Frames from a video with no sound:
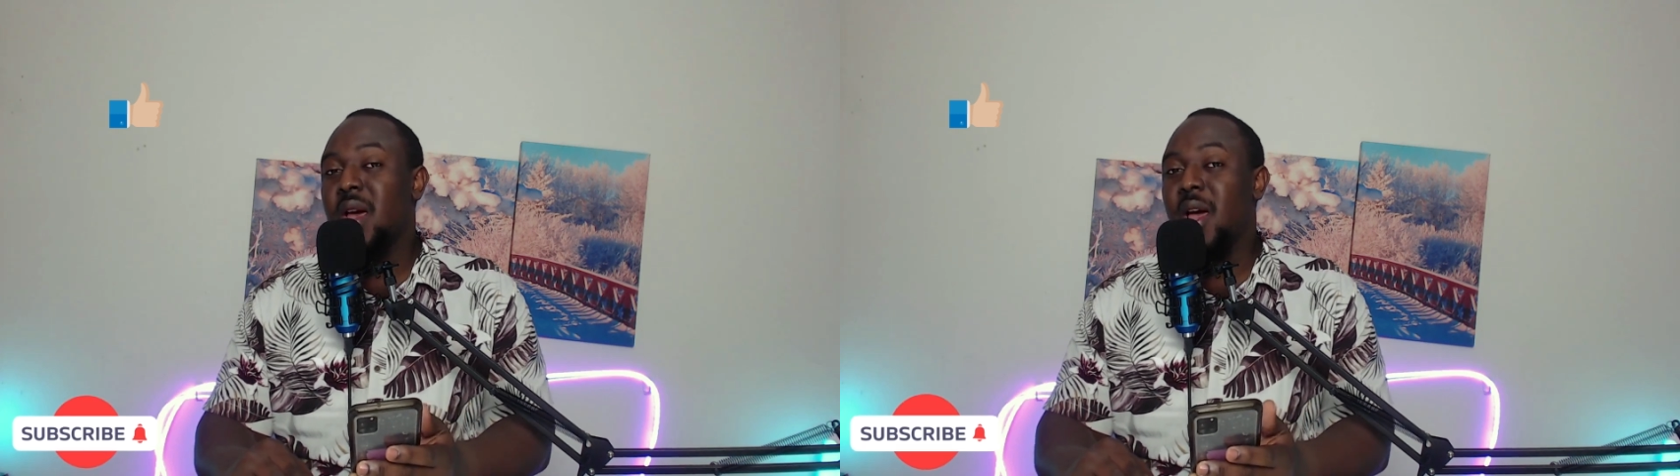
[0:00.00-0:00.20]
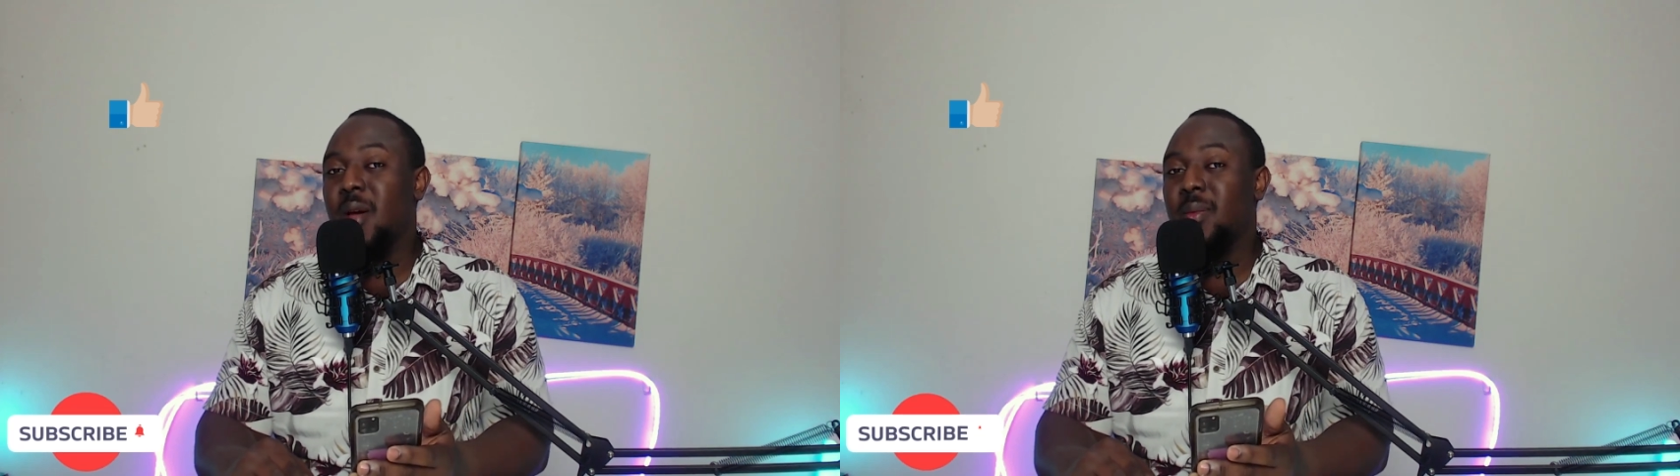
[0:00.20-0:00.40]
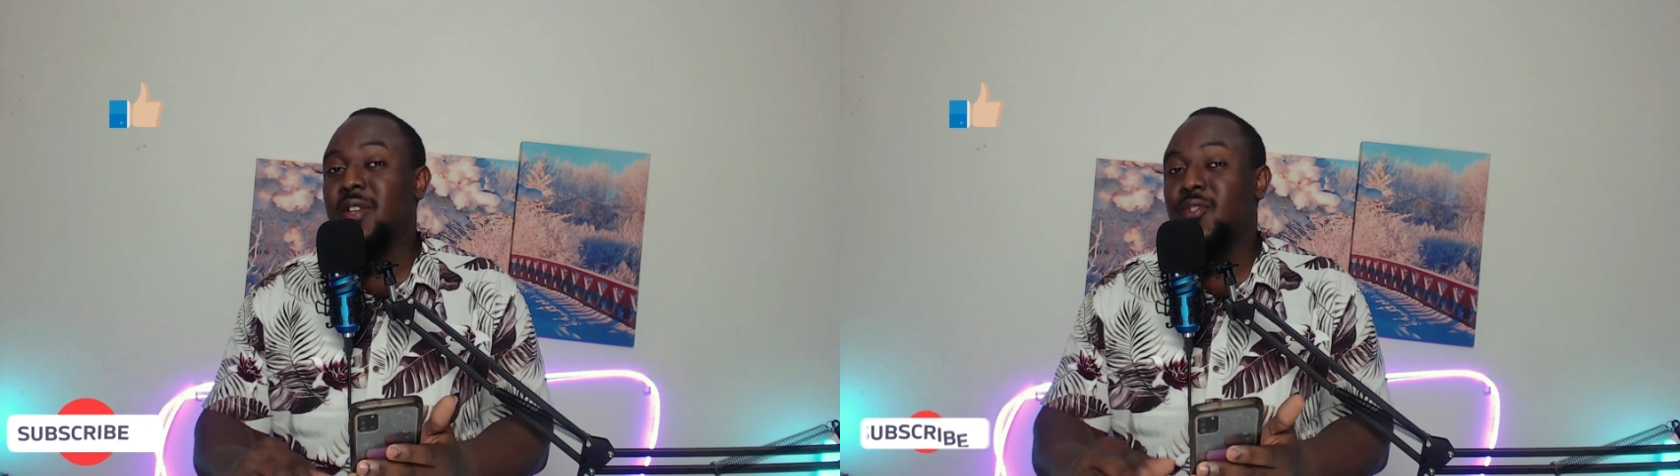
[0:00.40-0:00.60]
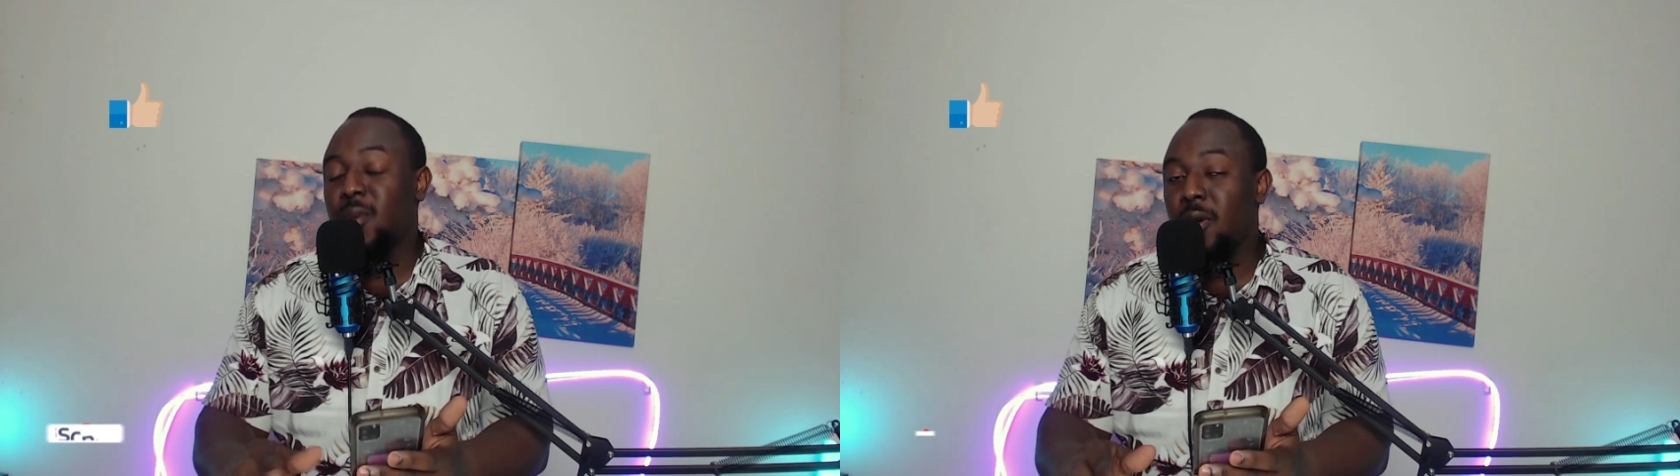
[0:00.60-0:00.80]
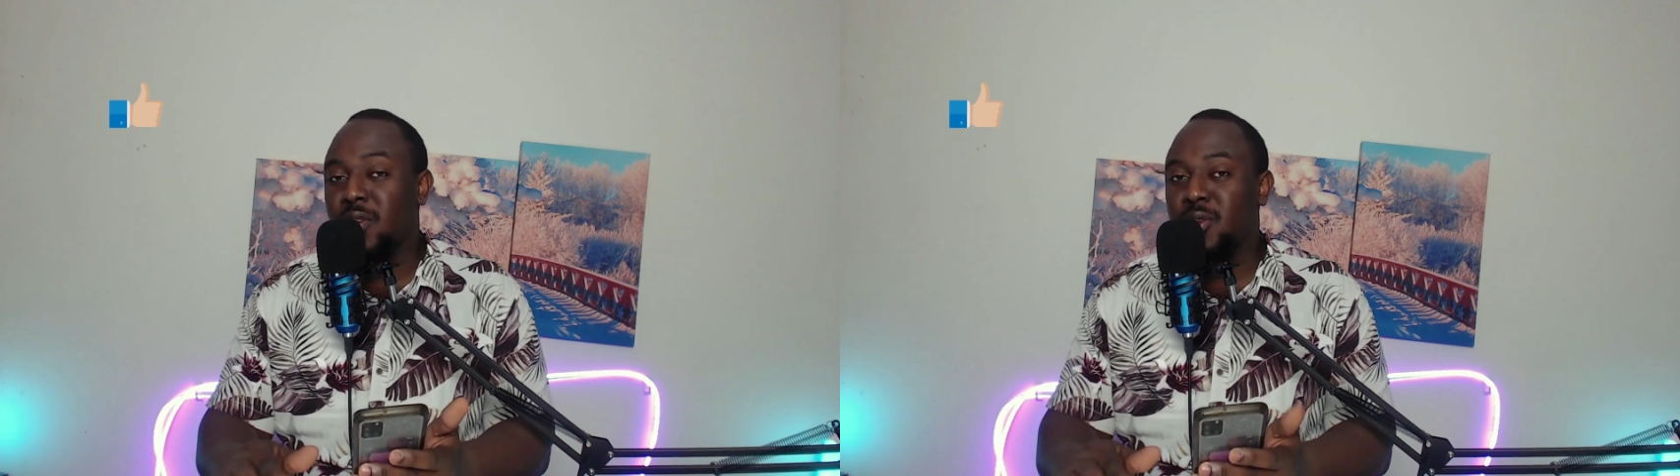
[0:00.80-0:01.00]
a
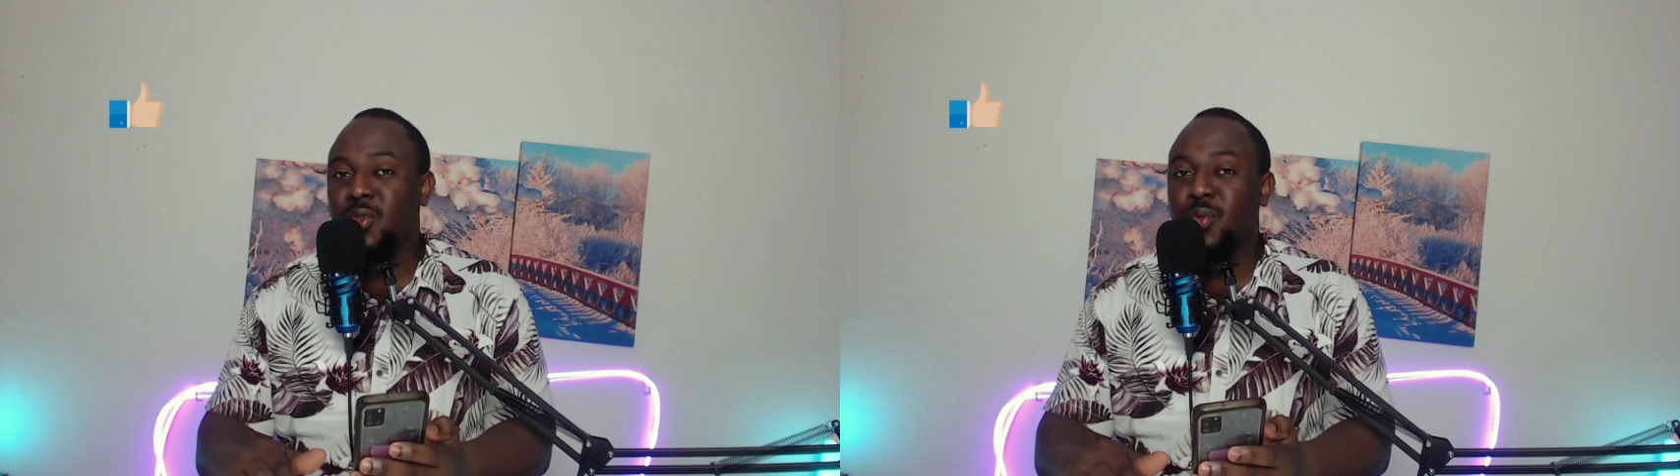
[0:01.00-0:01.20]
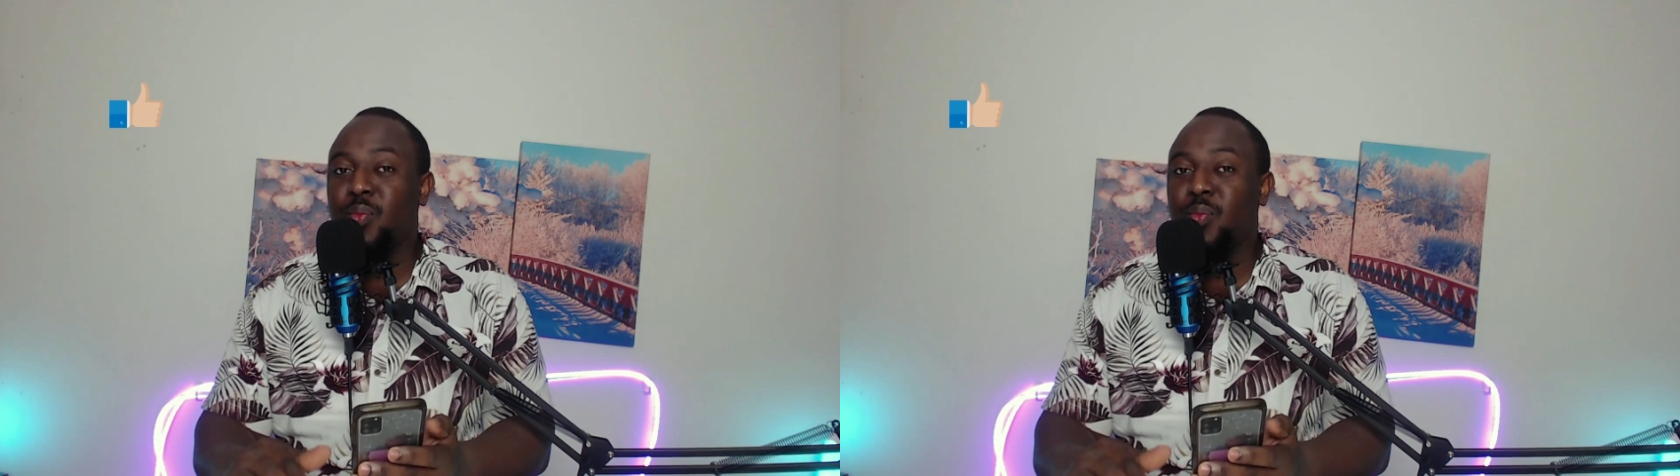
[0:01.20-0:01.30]
service to